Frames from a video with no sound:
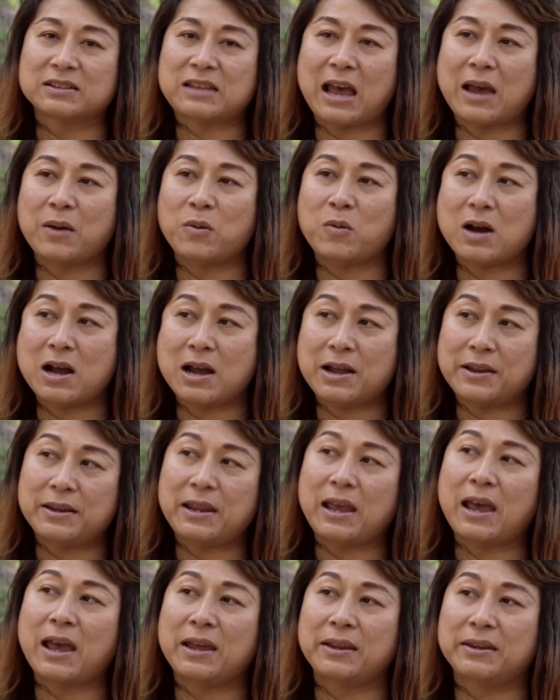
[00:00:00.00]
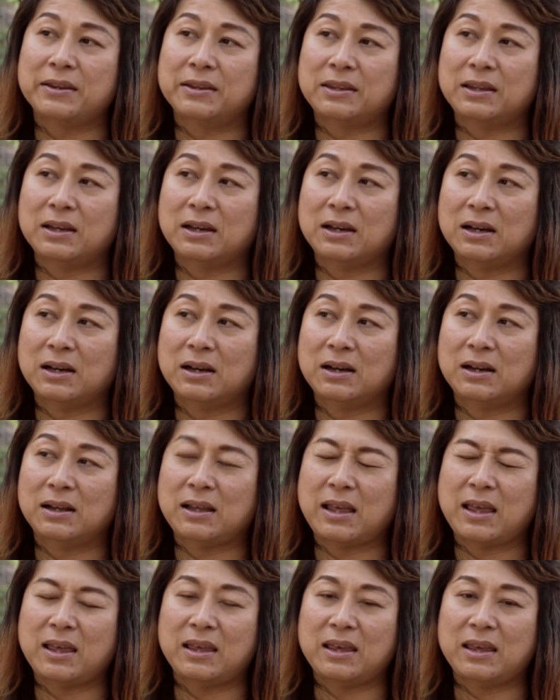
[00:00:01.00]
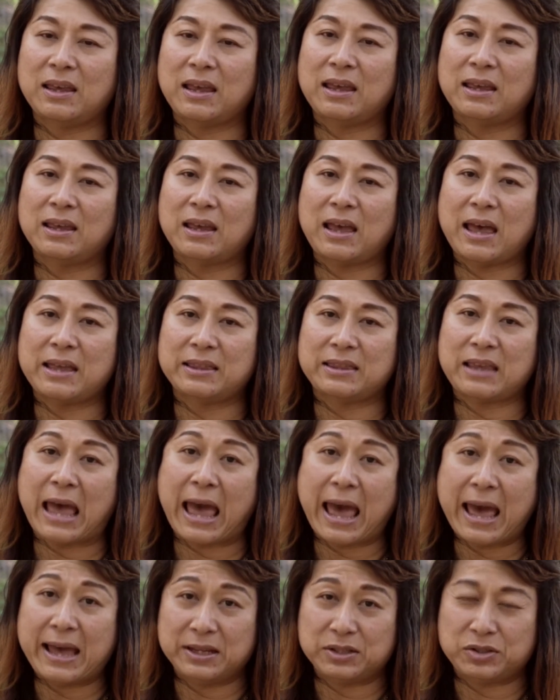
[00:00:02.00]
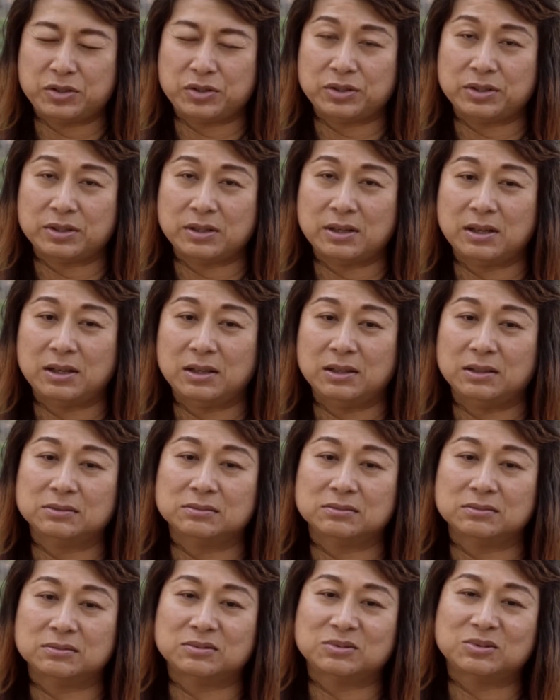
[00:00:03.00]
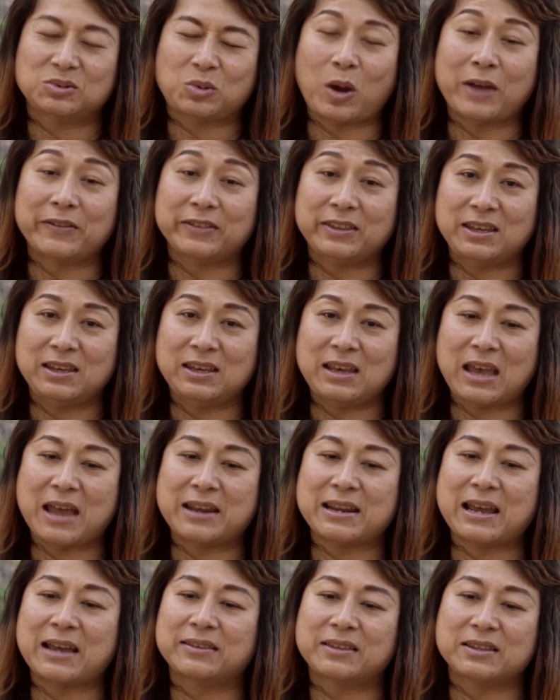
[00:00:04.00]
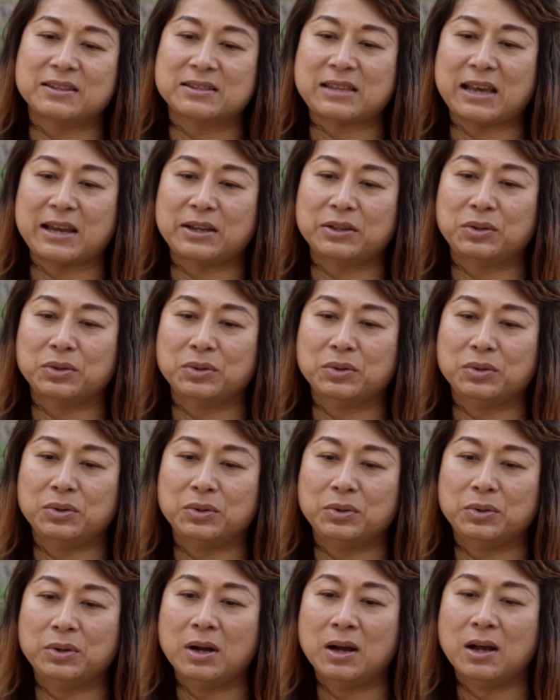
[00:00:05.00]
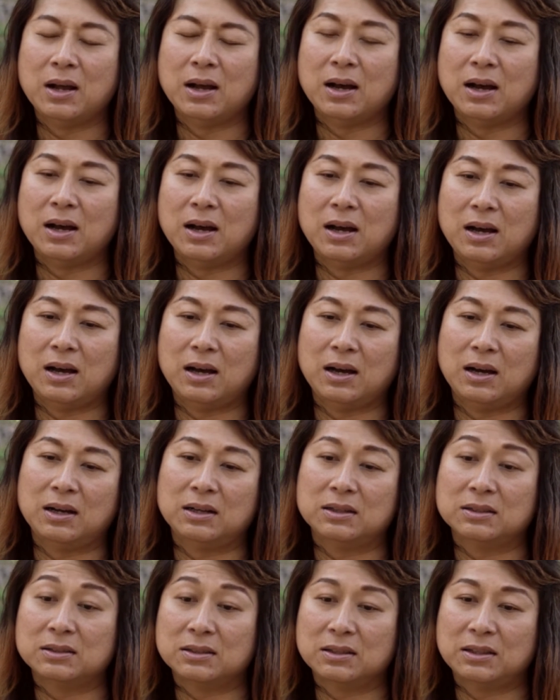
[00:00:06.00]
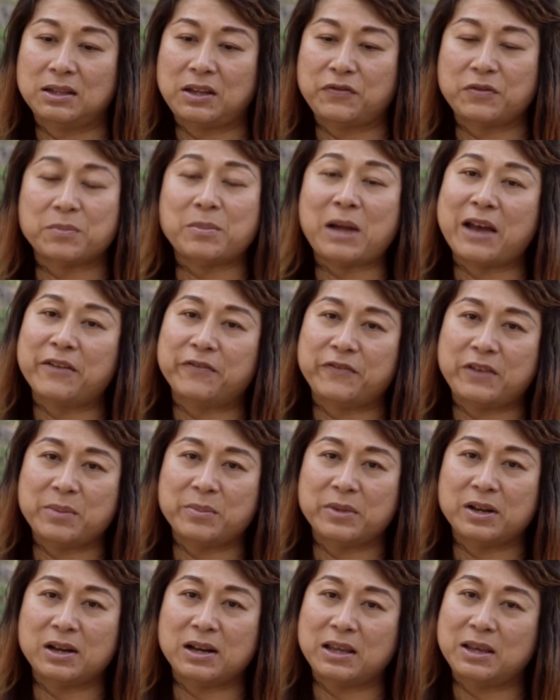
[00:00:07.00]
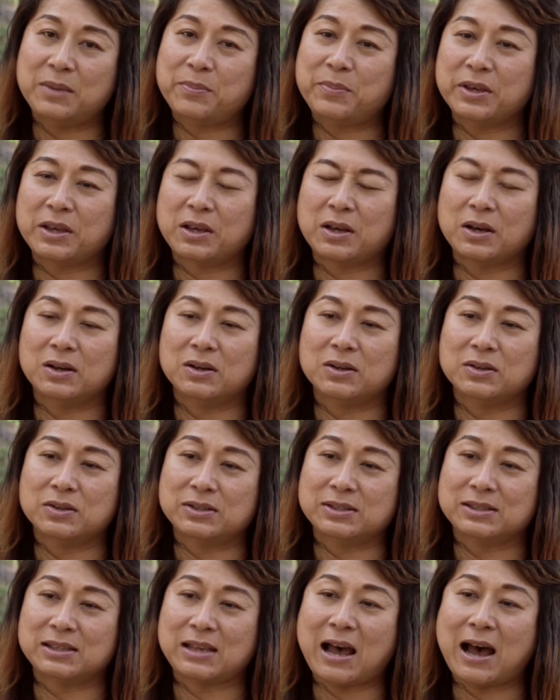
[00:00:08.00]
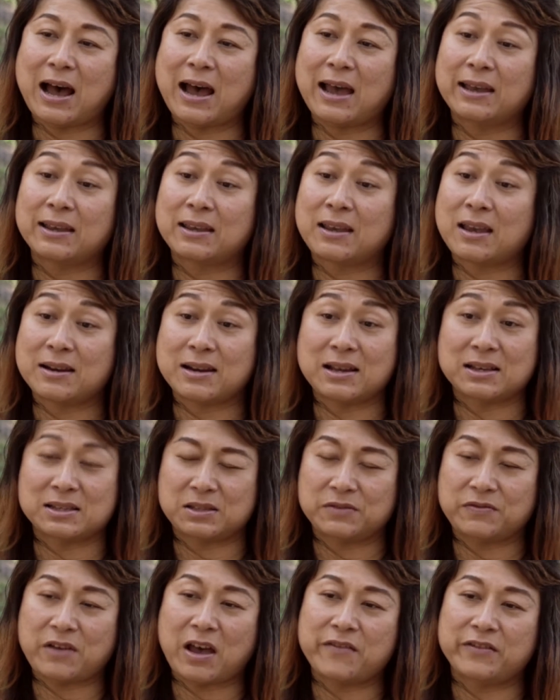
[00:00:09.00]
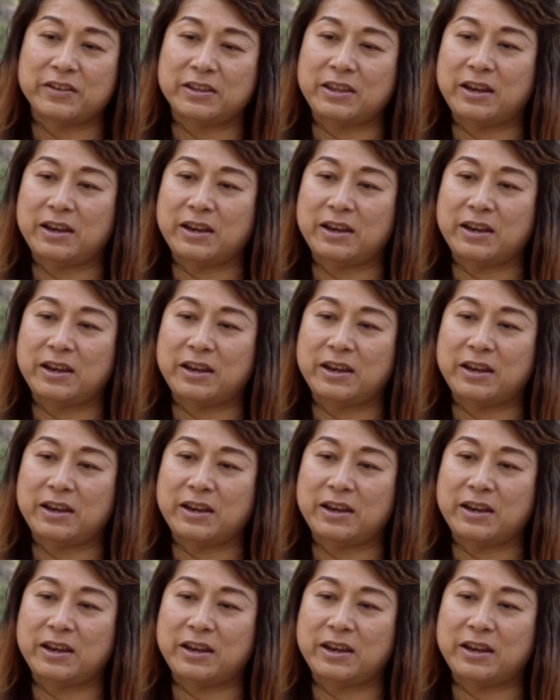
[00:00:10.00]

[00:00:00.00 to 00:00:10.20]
Taiwan, and uh, at the age uh, twenty, and I decided to uh, leave my family because I cannot survive